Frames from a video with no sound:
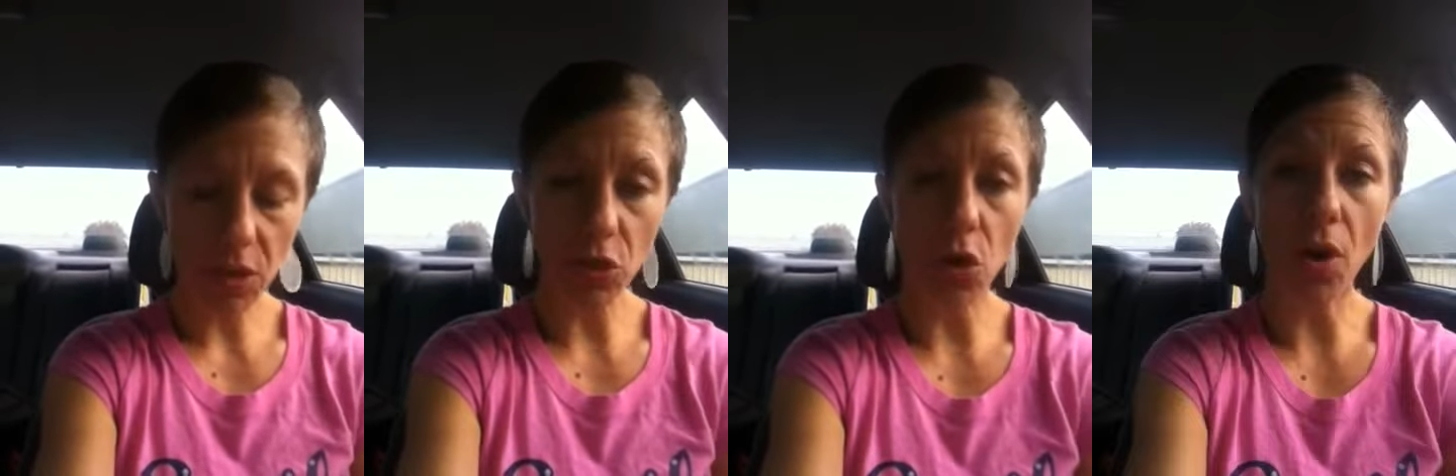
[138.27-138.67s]

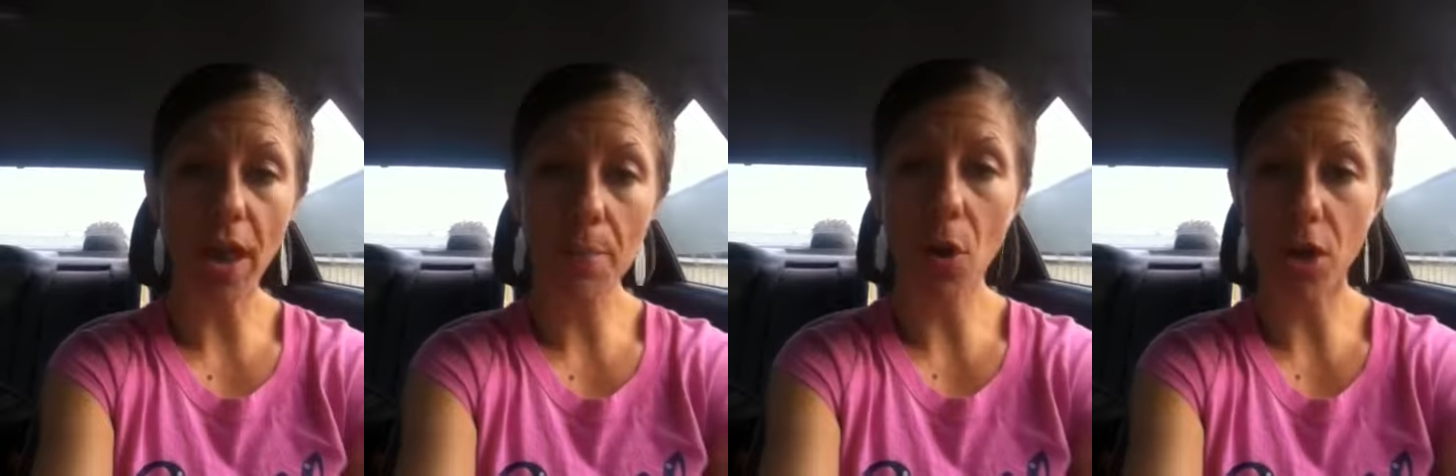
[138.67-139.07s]
So go
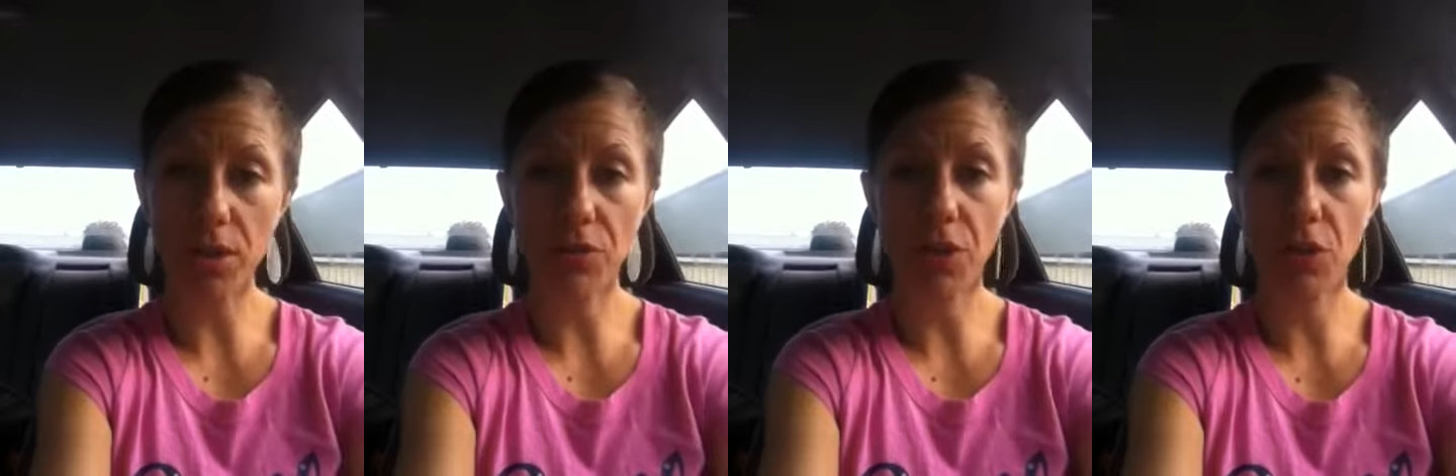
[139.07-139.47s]
ahead and
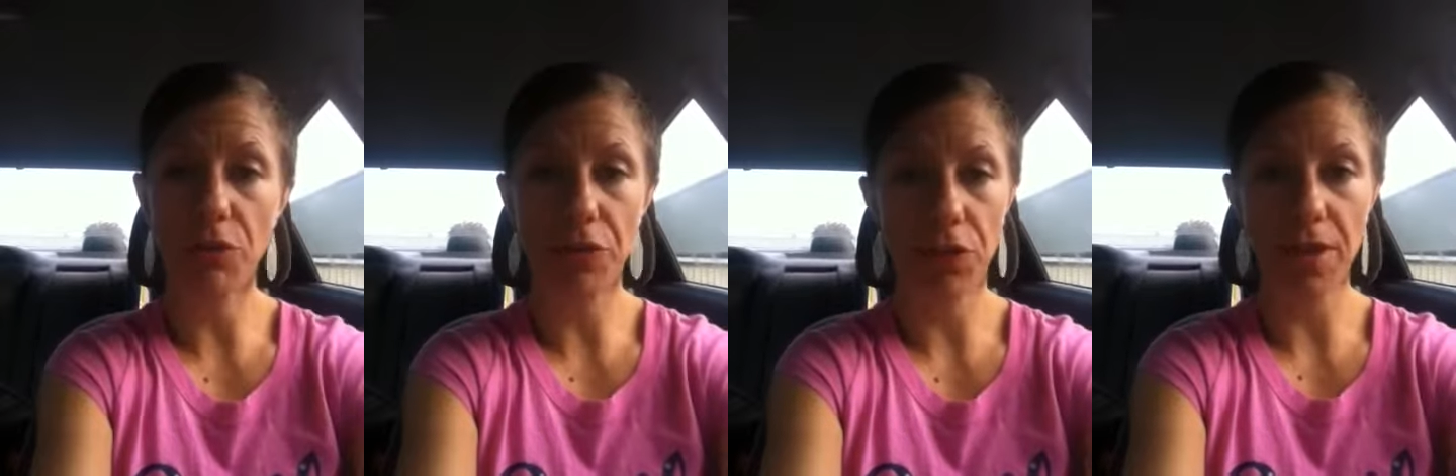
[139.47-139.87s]
pause the video
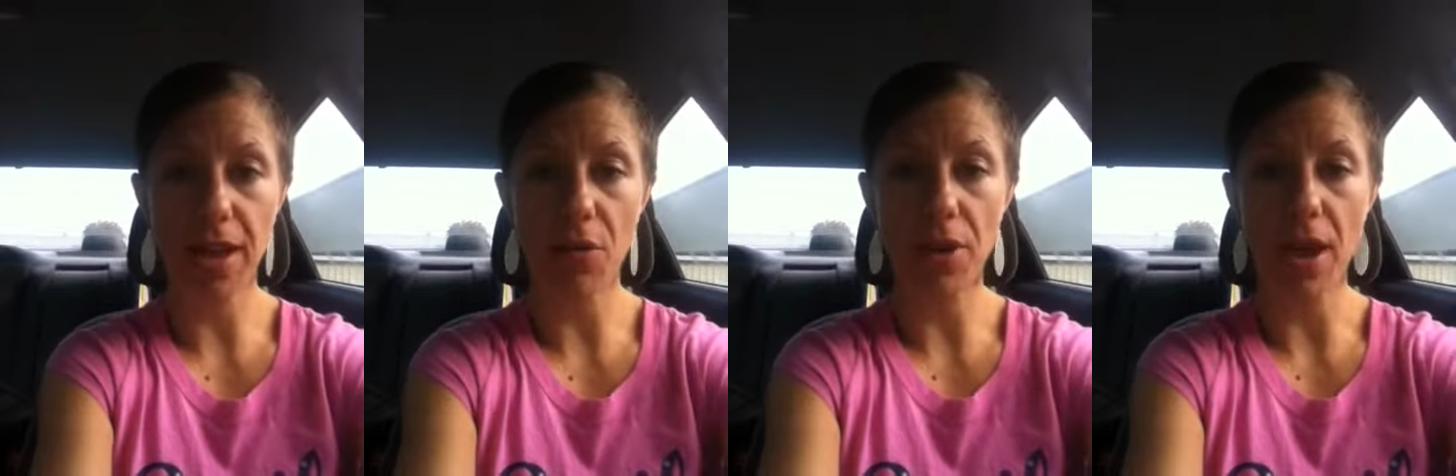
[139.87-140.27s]
and figure
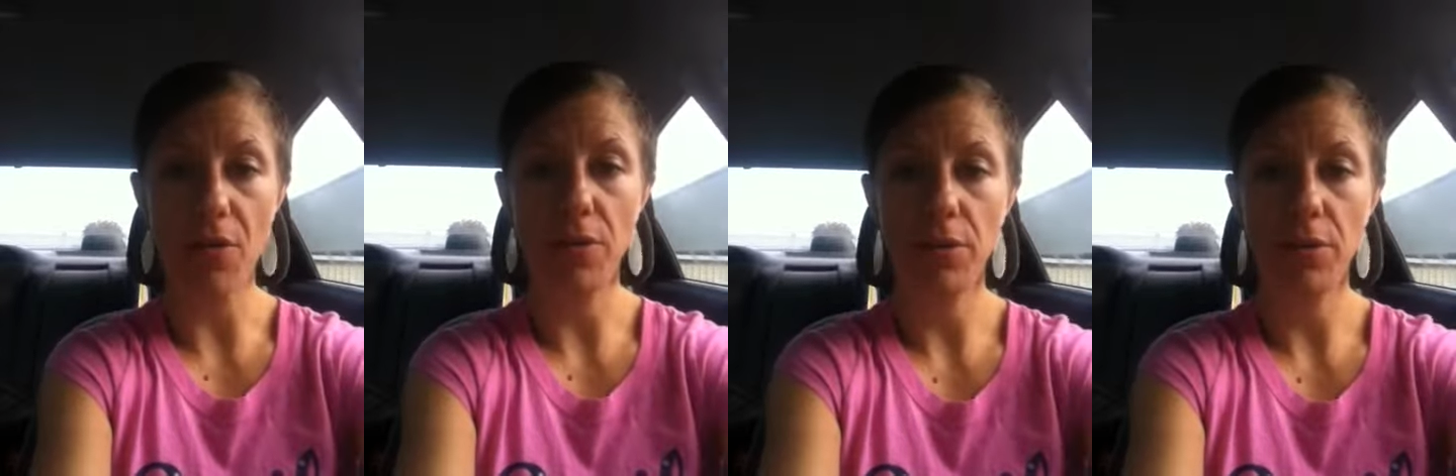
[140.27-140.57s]
that out now.